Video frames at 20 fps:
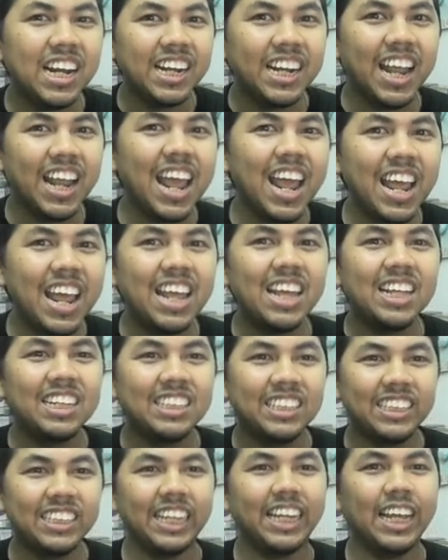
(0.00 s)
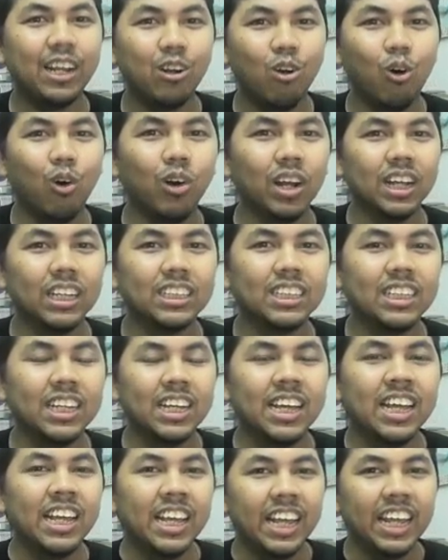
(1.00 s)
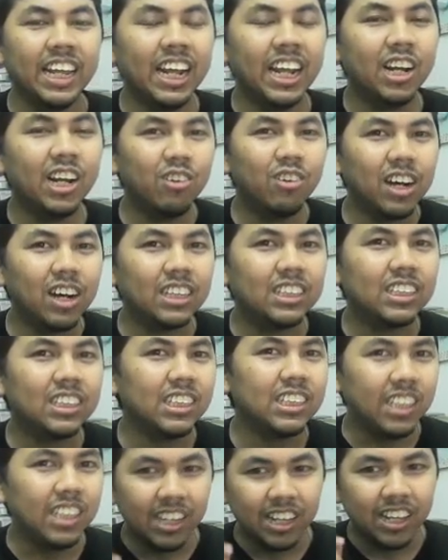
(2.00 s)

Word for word: day ticket holders. In other words,